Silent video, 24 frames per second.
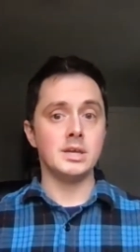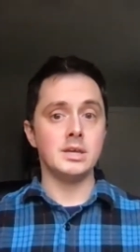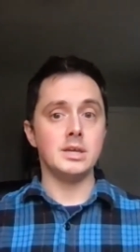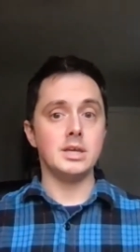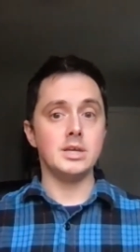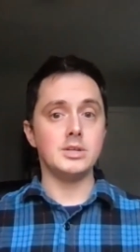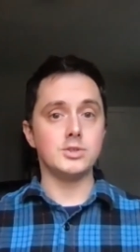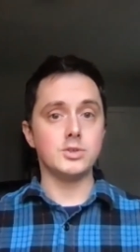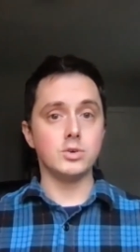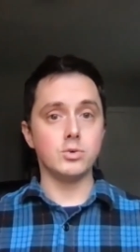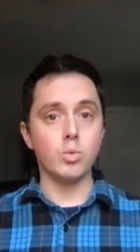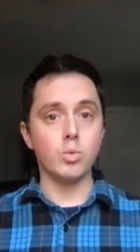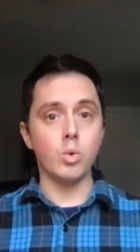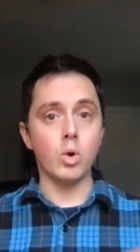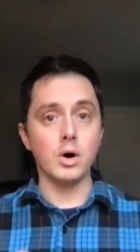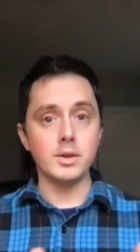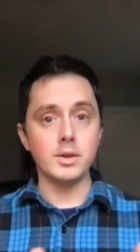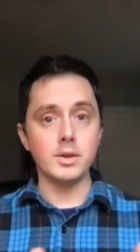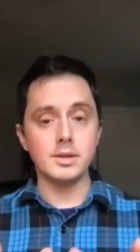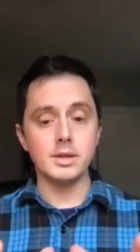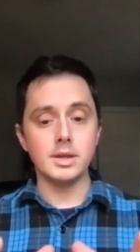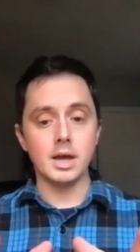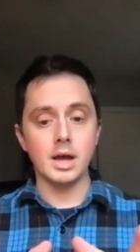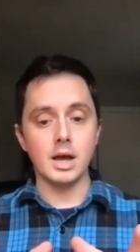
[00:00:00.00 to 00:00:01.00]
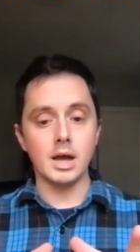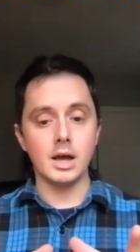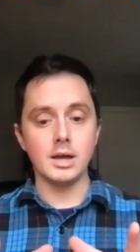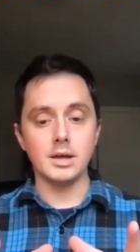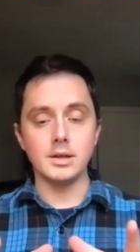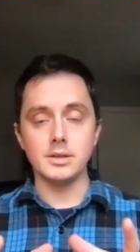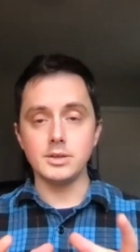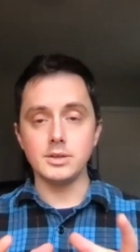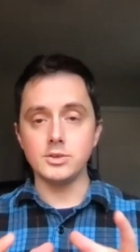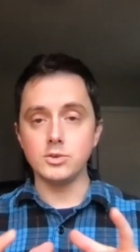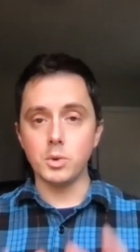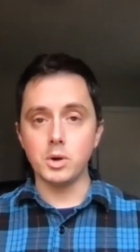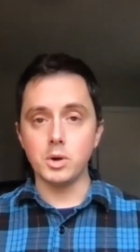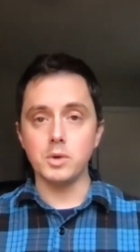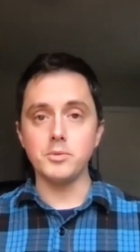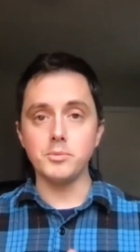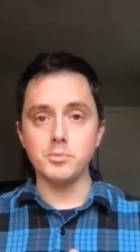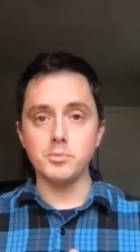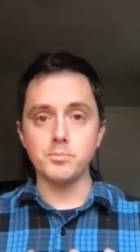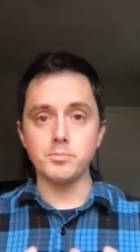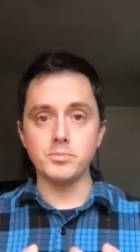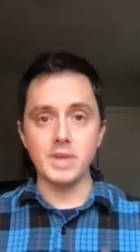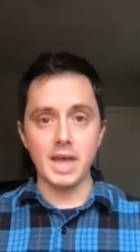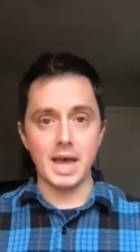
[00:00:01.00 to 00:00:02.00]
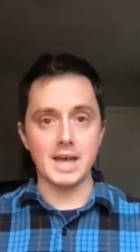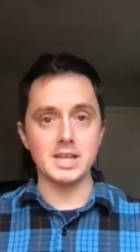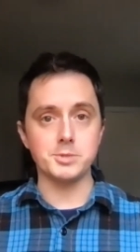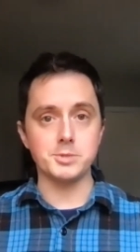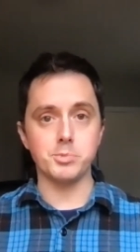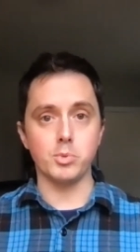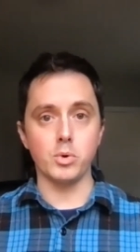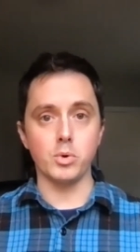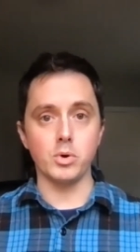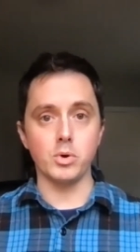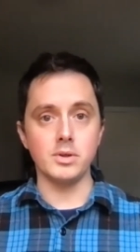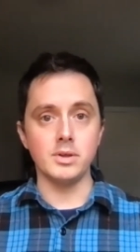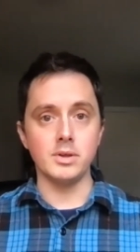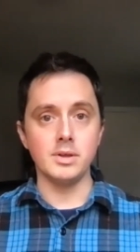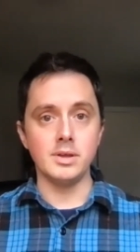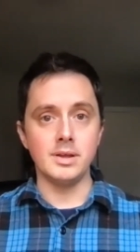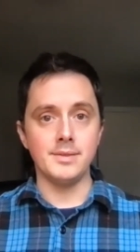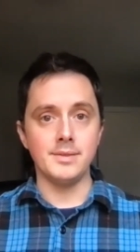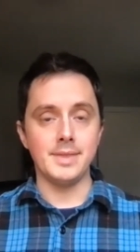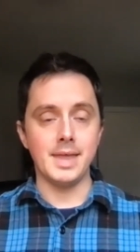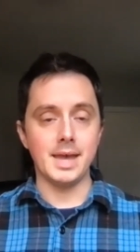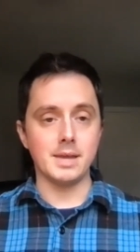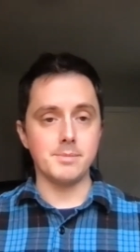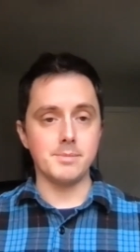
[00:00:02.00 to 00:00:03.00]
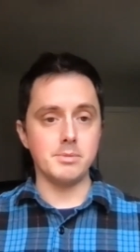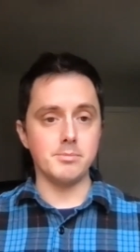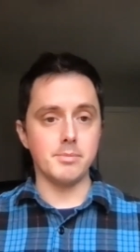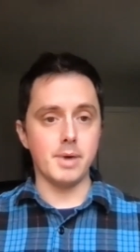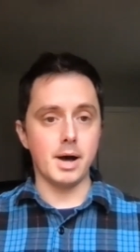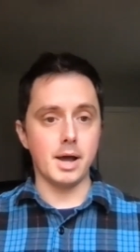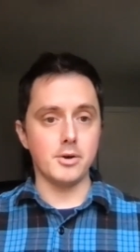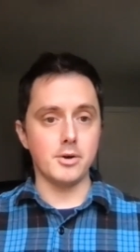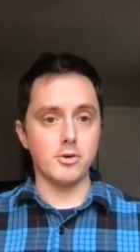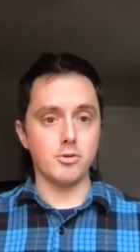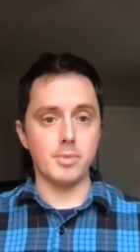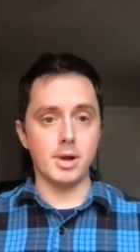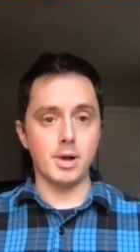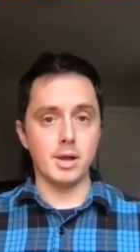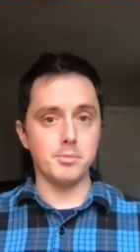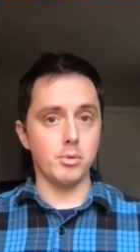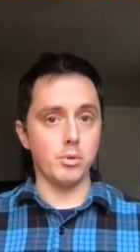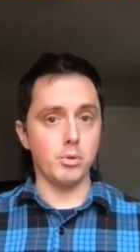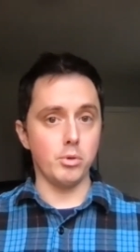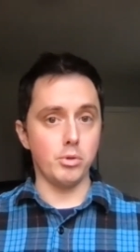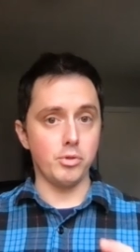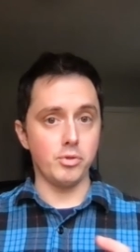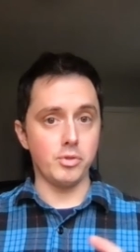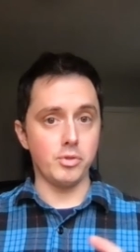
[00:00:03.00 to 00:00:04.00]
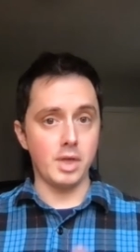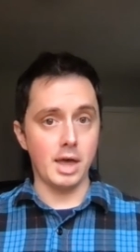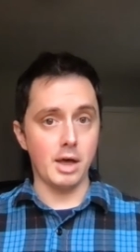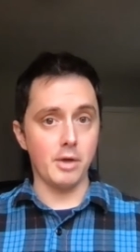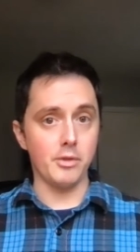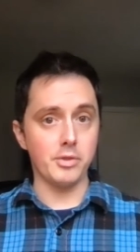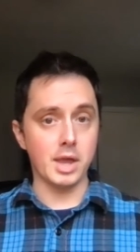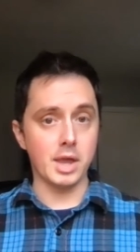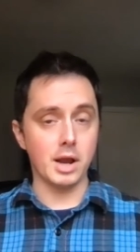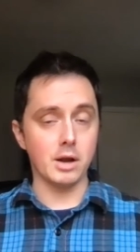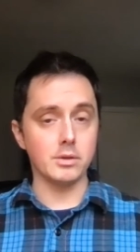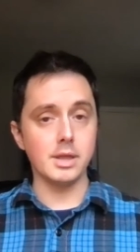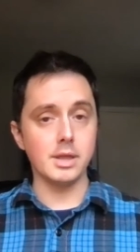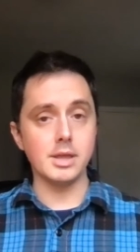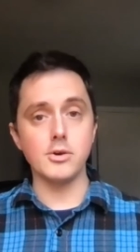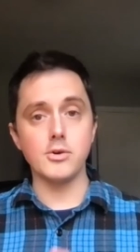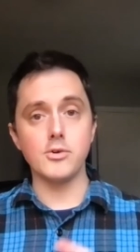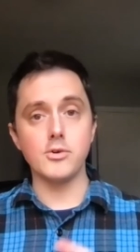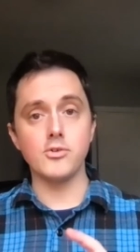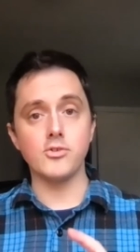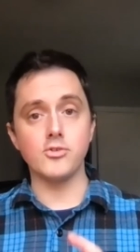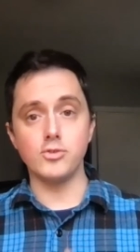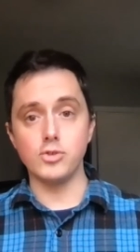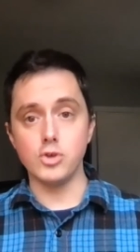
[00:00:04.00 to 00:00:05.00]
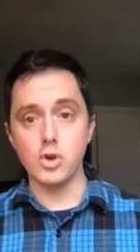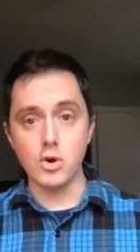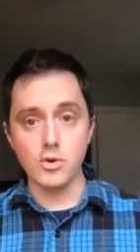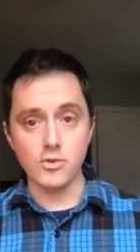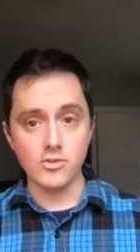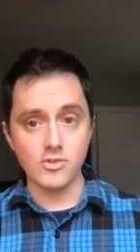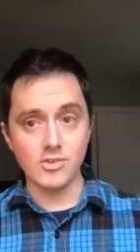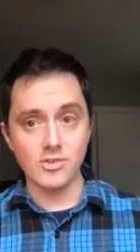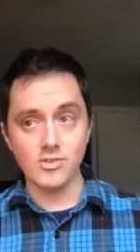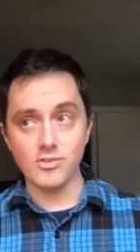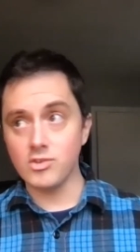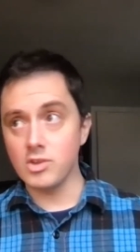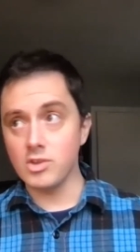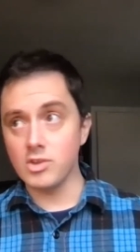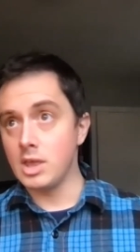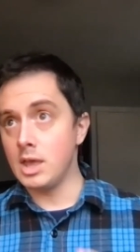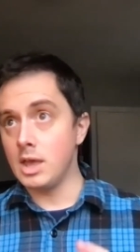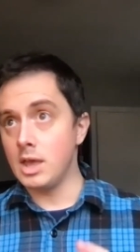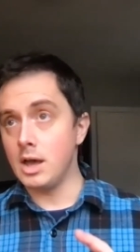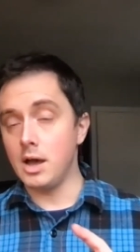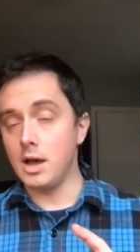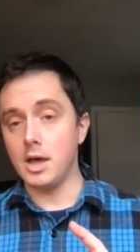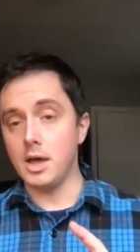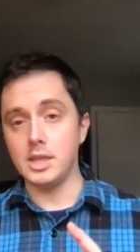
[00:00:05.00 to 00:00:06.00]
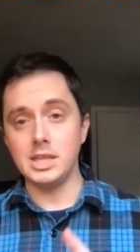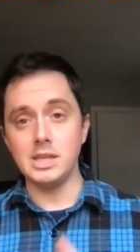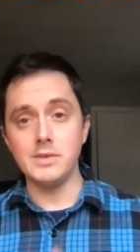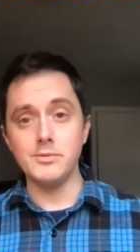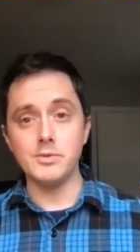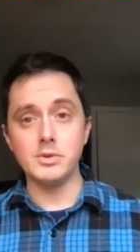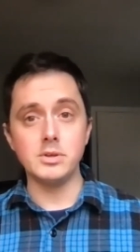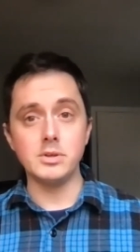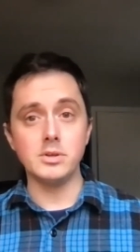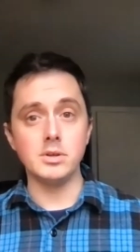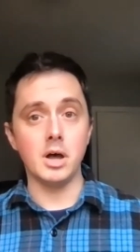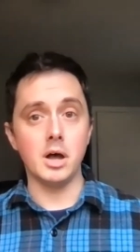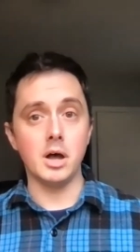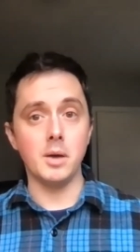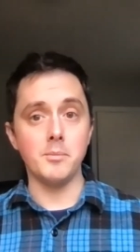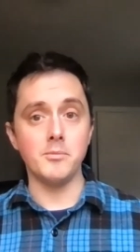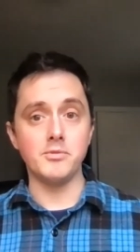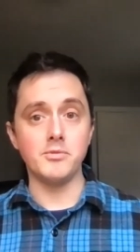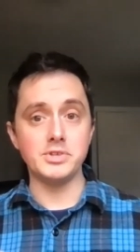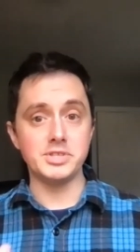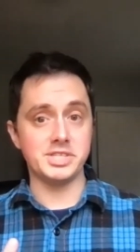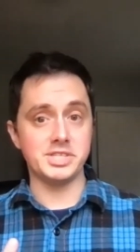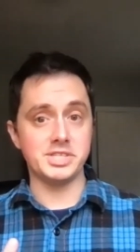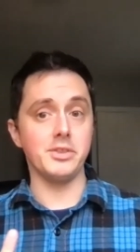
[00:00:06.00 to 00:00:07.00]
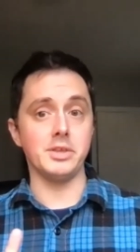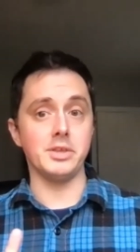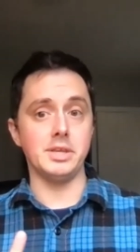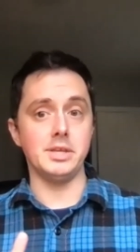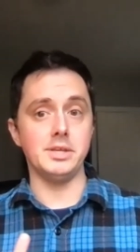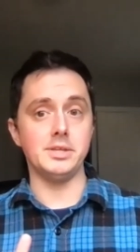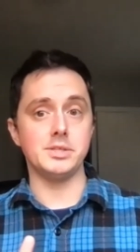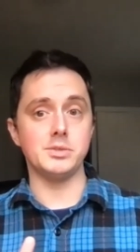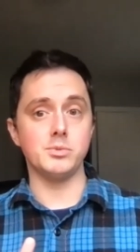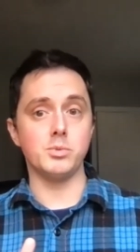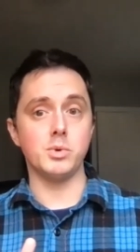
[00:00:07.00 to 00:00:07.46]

into one uh, into one dashboard that can be monitored by both healthcare leaders, nurses, uh, and even um, facilities.